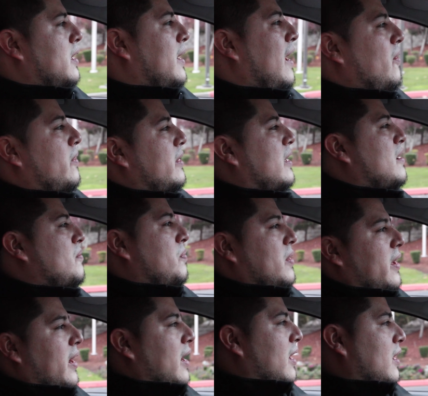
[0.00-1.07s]
Can't really
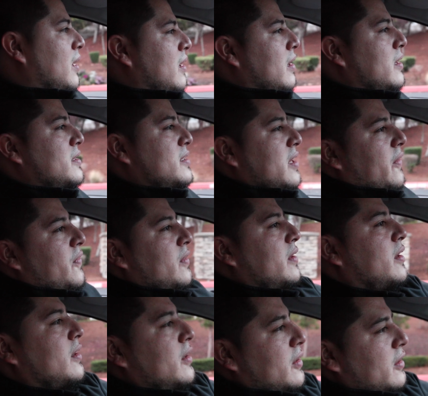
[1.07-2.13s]
complain. It's definitely
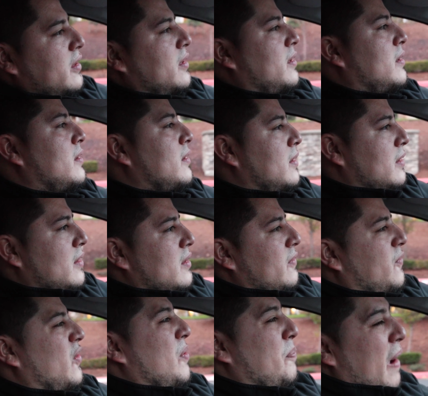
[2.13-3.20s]
a good,
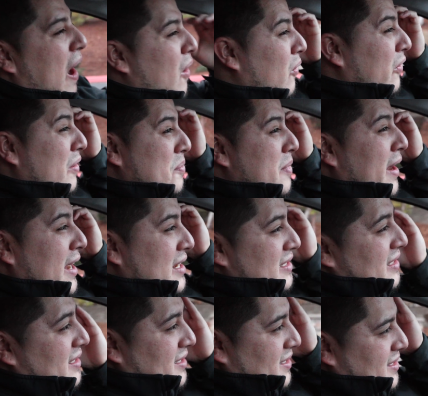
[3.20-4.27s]
for the power it makes,
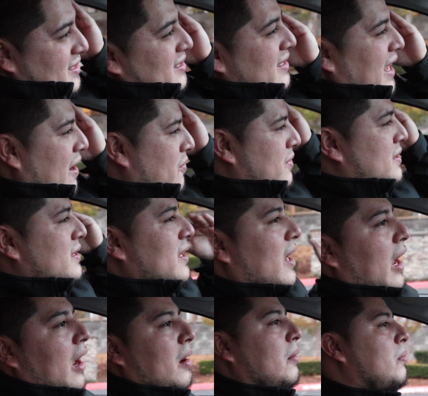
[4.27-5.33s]
it's, I would
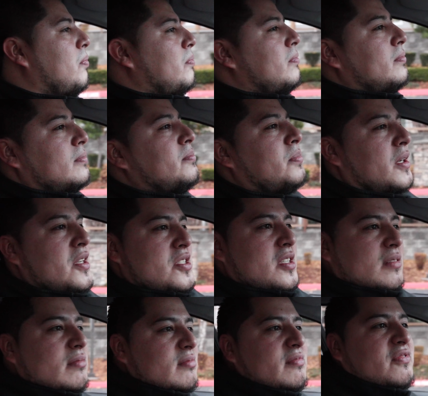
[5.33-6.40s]
say, budget
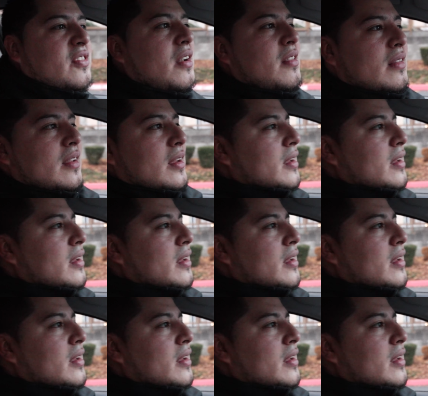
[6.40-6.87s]
friendly.